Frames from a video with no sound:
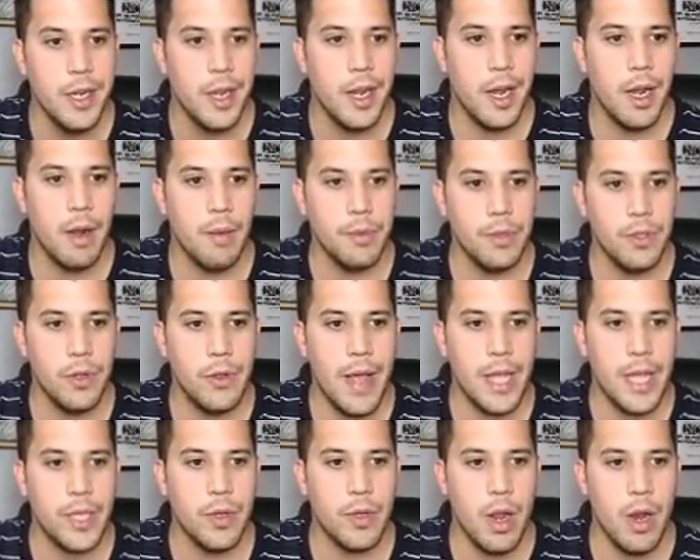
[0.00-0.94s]
So
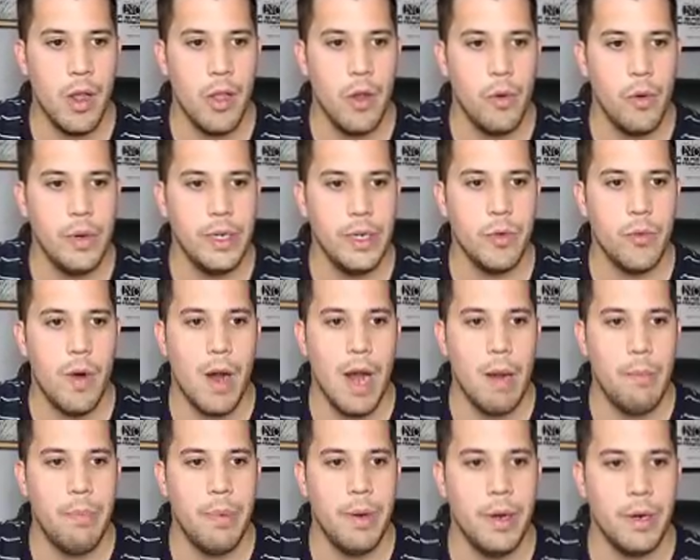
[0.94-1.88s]
that's another reason
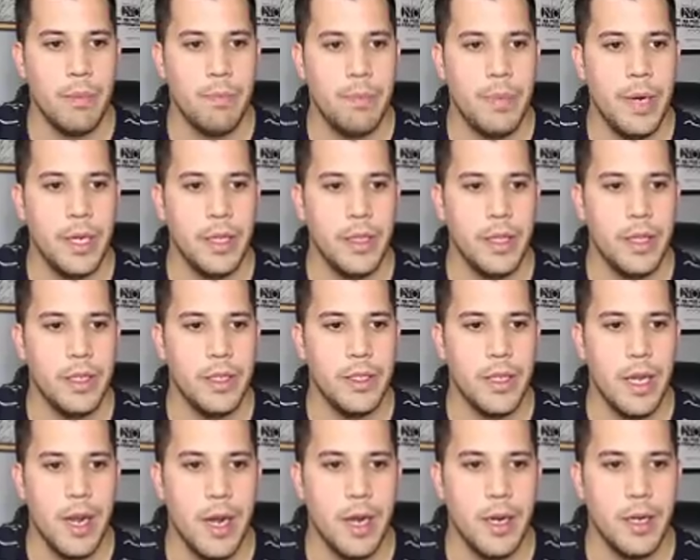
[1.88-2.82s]
why I picked this
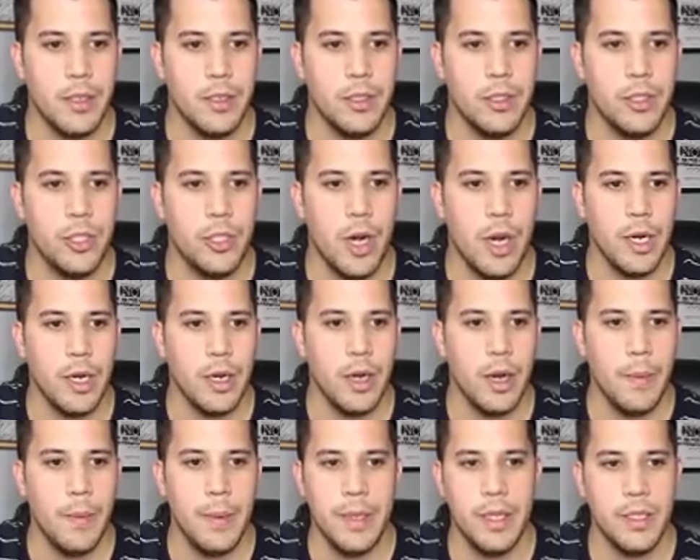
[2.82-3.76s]

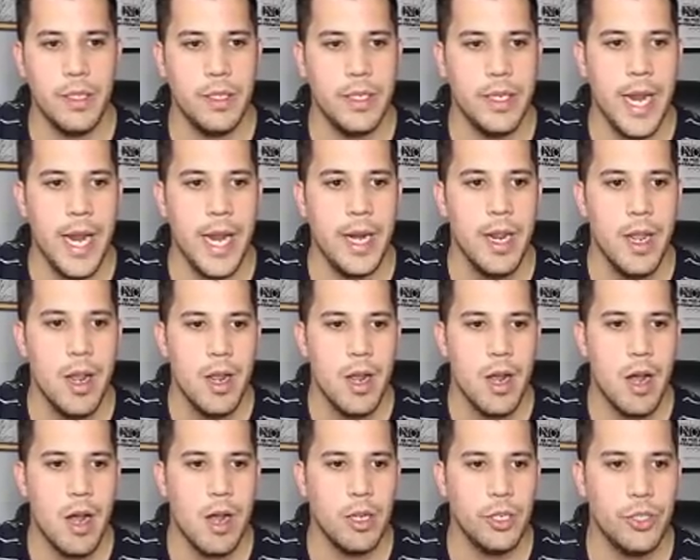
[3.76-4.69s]
this date.
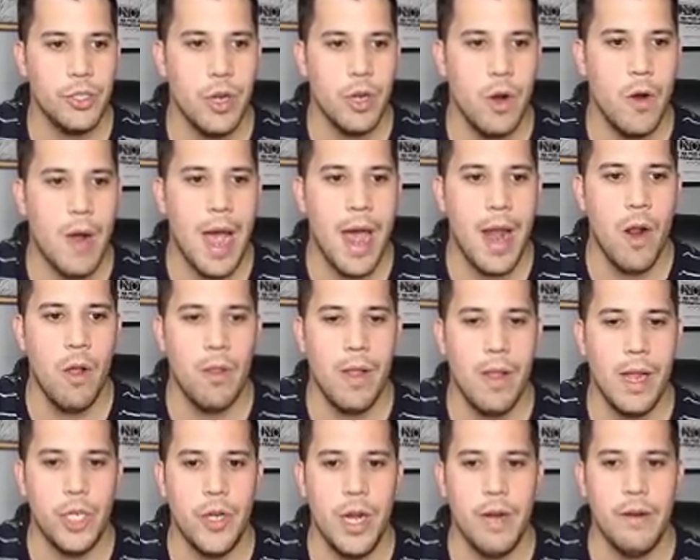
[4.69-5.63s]
Also, I don't
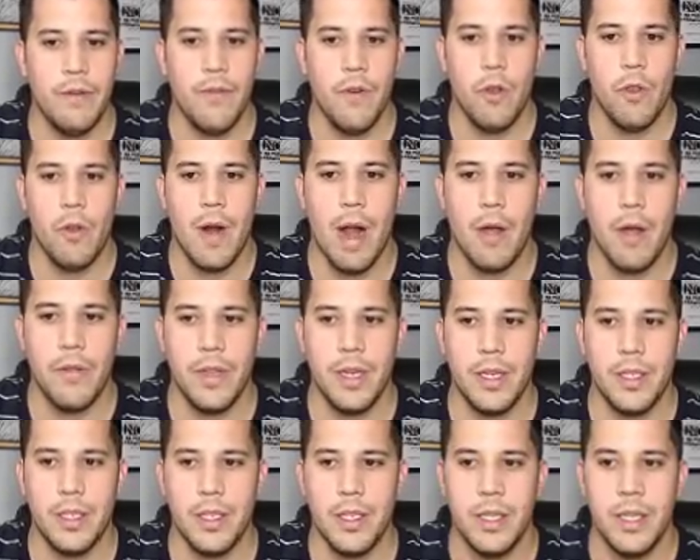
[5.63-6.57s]
like trading further out
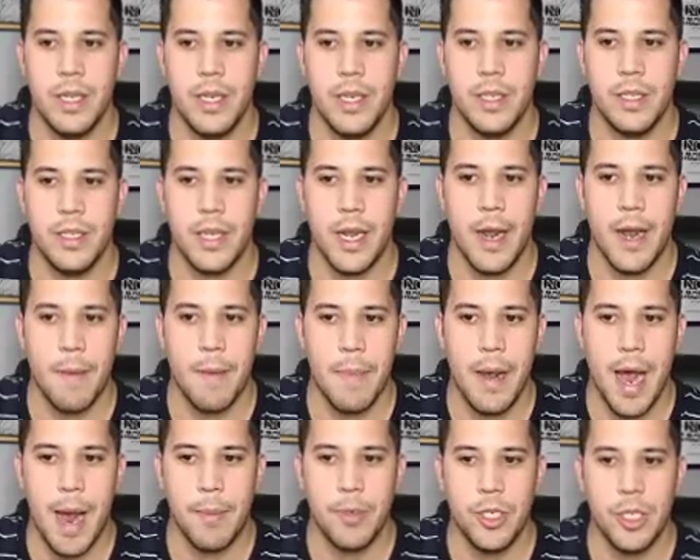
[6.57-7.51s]
these
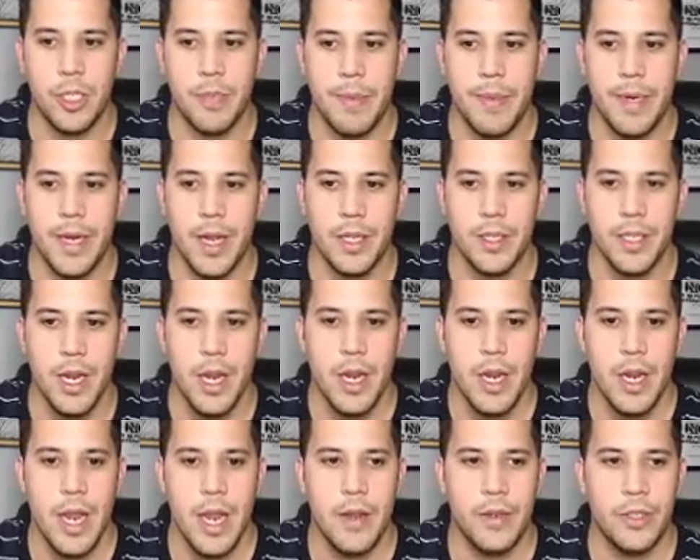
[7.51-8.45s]
options, because
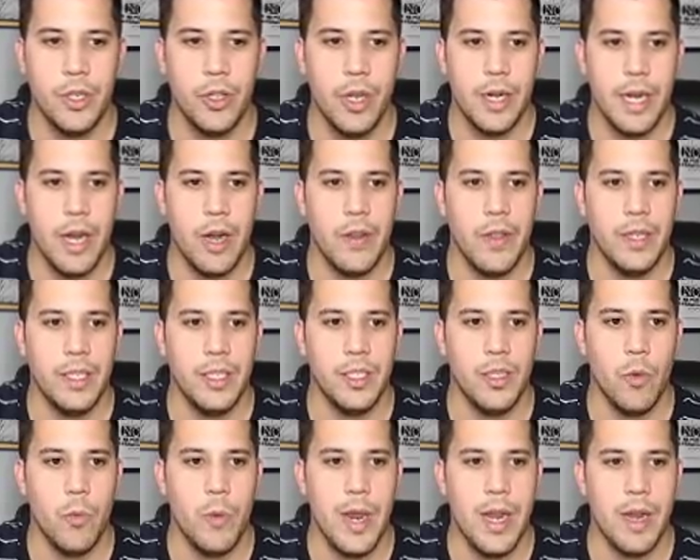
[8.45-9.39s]
as you look here, this is
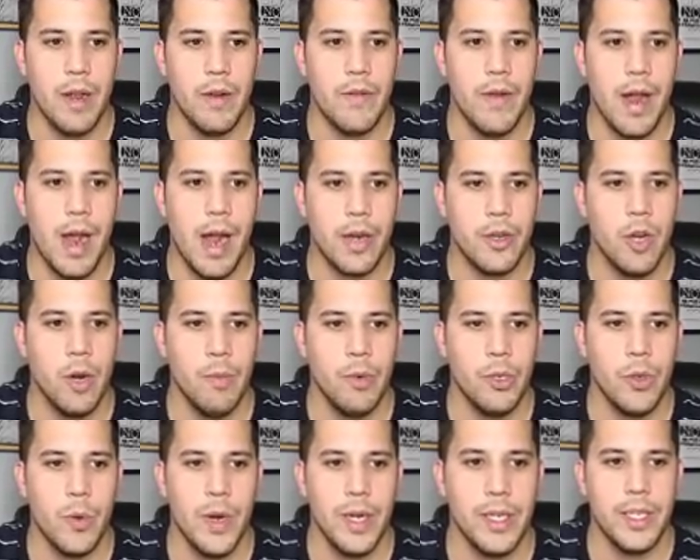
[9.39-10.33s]
the week of October
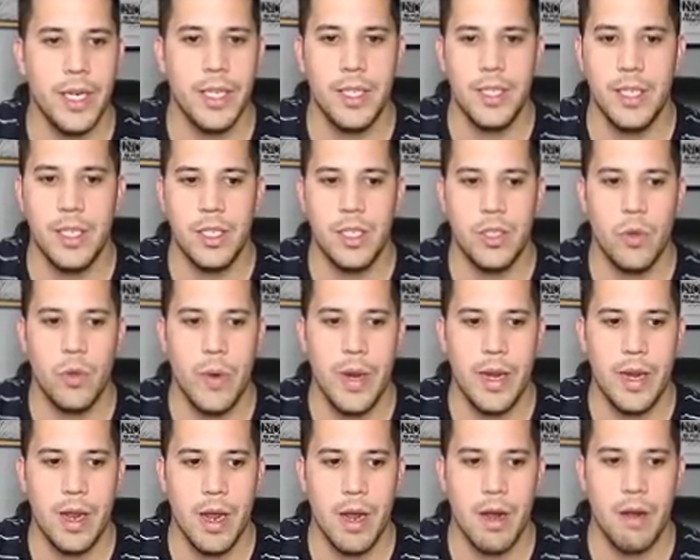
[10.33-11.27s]
26th. This is the
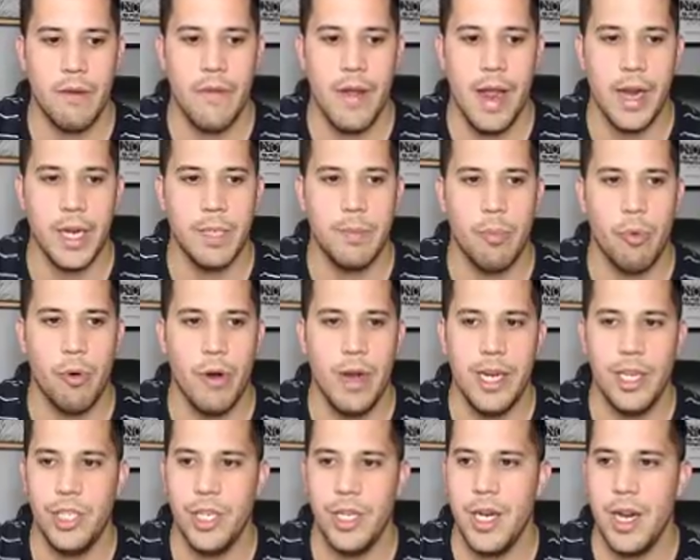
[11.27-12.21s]
week of
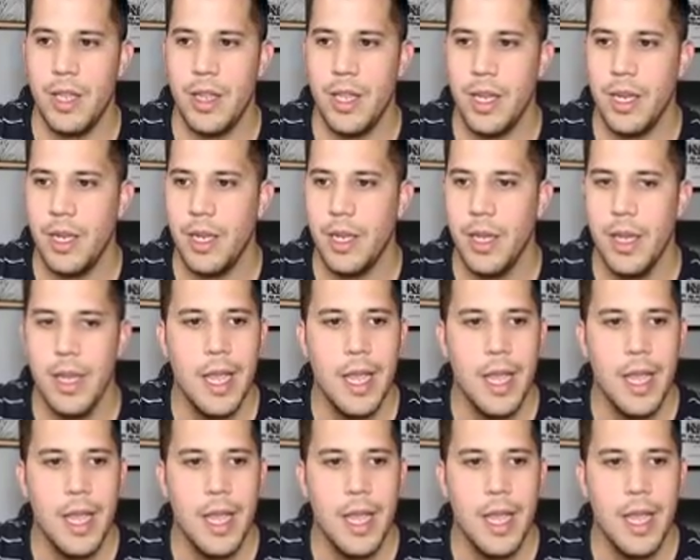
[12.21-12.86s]
expiration, I think.